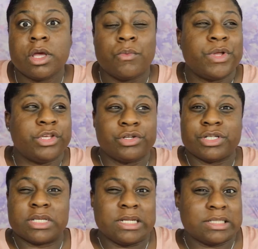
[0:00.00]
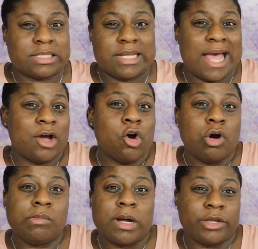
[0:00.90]
when you're just gonna sit at
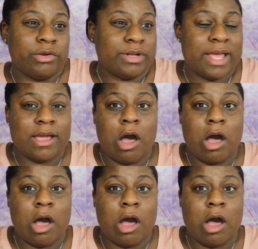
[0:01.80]
home on your day